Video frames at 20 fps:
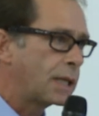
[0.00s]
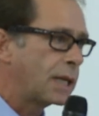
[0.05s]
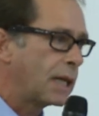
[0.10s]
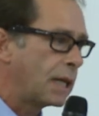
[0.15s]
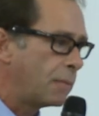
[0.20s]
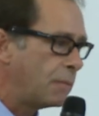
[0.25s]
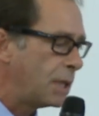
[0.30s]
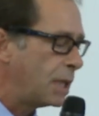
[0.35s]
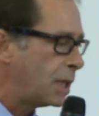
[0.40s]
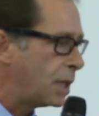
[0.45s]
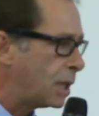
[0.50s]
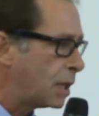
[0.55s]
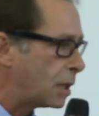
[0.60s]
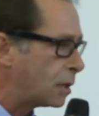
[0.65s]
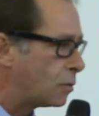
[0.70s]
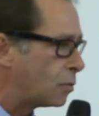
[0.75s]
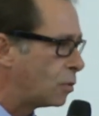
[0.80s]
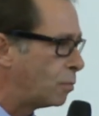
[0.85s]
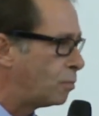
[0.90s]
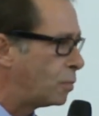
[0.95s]
came here
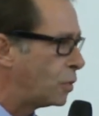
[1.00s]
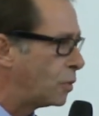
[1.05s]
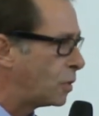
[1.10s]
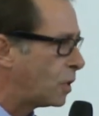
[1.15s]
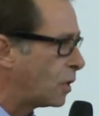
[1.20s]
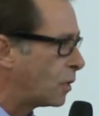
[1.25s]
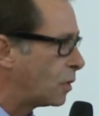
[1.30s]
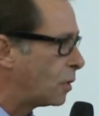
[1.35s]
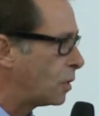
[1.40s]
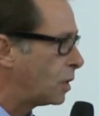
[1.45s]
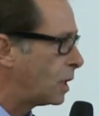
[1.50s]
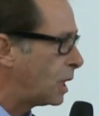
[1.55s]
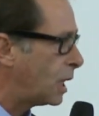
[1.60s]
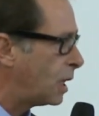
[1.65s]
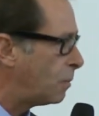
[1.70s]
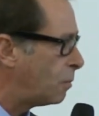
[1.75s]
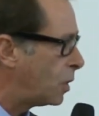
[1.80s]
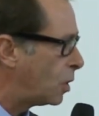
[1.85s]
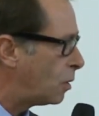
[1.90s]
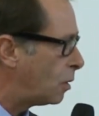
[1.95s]
to put on the
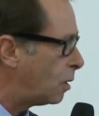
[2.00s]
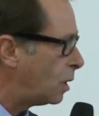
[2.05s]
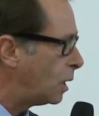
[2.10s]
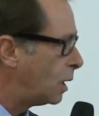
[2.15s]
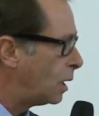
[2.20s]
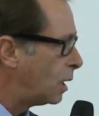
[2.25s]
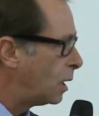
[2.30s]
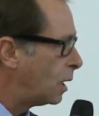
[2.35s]
table,